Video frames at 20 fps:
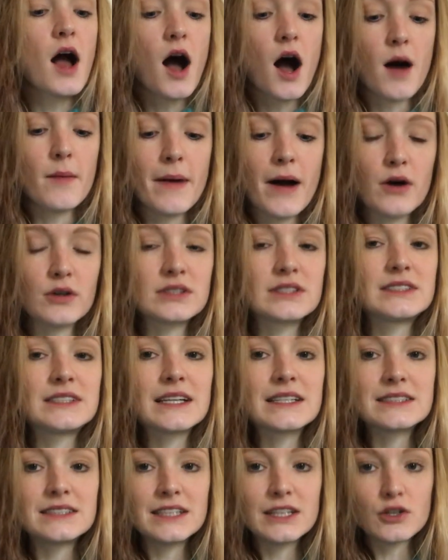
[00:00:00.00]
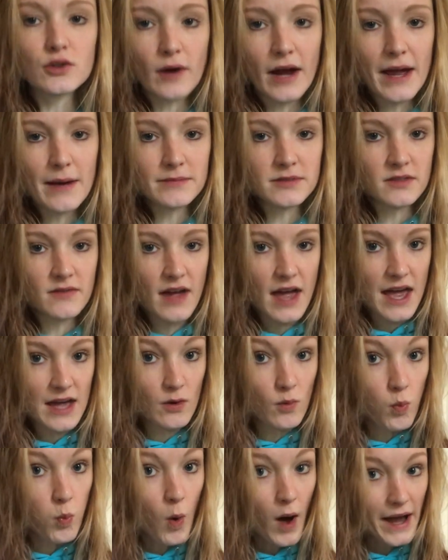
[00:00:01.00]
about 60 grams of
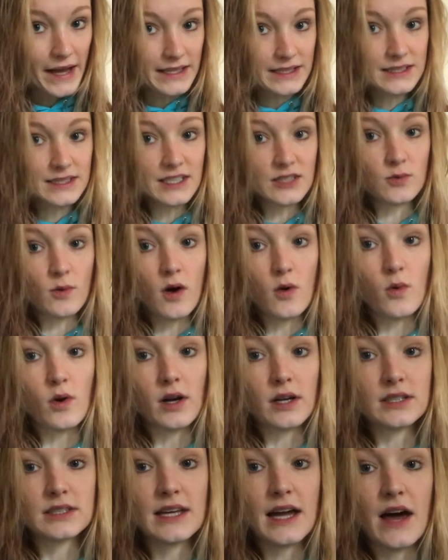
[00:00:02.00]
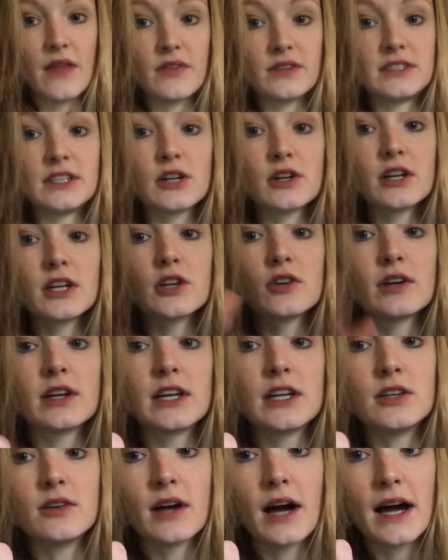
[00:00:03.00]
egg whites is what works. Yeah, the secret
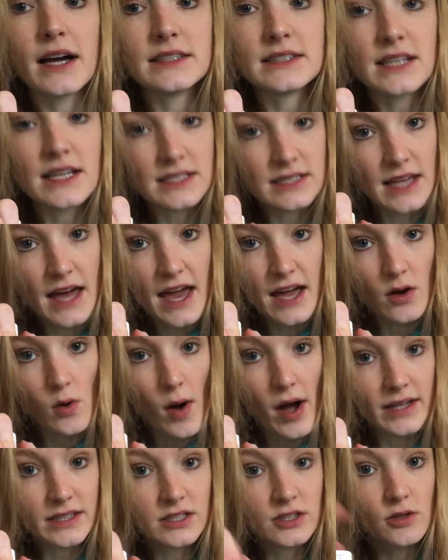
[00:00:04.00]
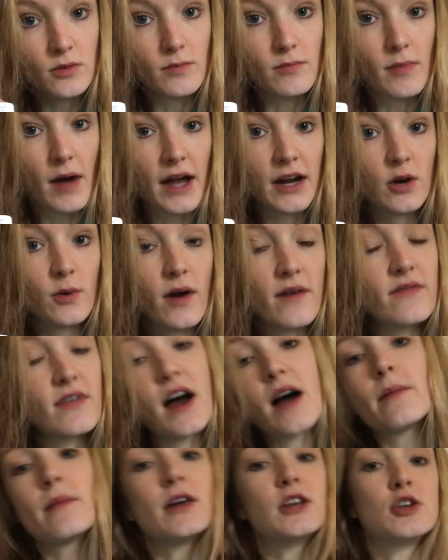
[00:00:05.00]
ingredient, you guys, is the egg whites. You microwave
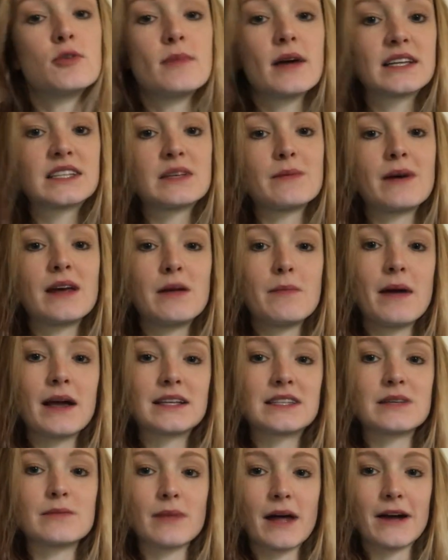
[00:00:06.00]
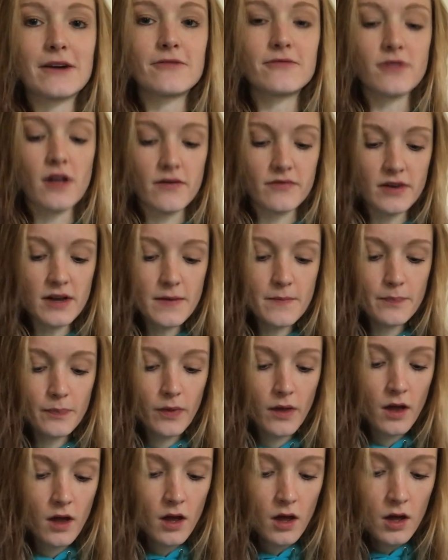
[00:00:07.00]
them and you mix them and it makes them like fluffy.
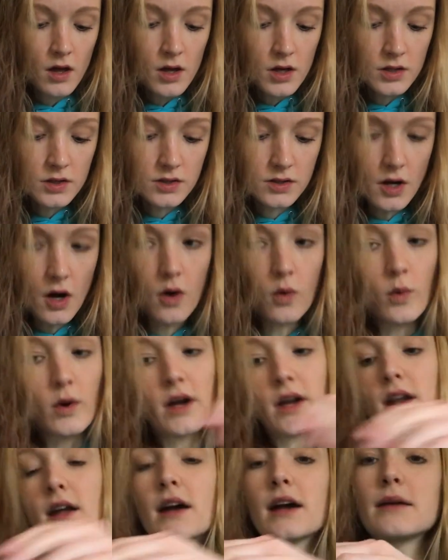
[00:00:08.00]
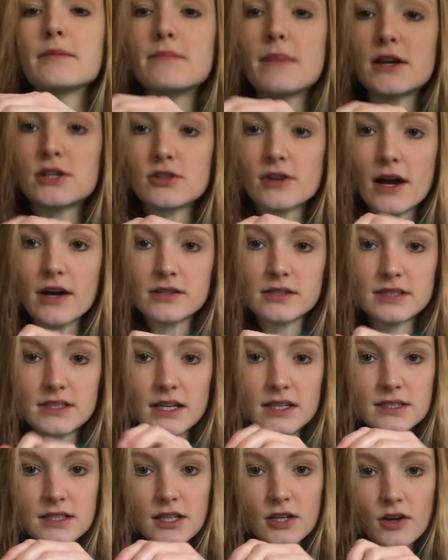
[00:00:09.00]
So we're gonna measure out
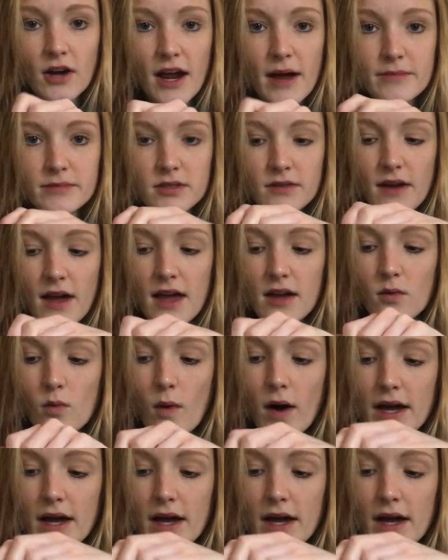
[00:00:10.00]
60 grams of egg